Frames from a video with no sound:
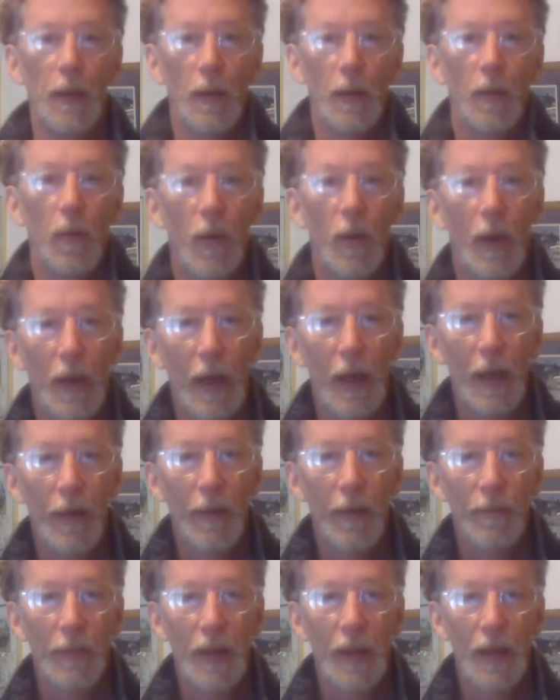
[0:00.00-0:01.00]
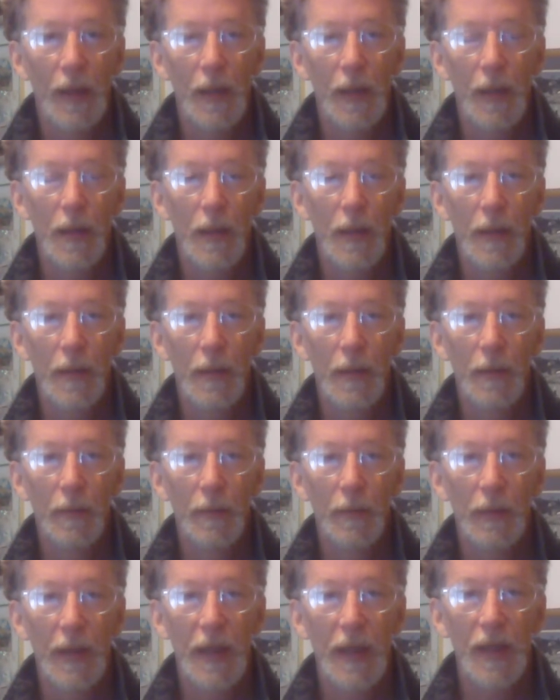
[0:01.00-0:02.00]
what I'm going
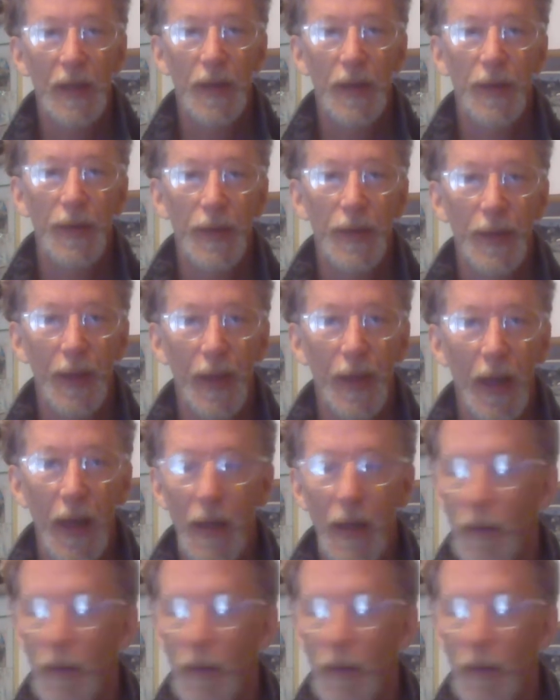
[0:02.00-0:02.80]
to list today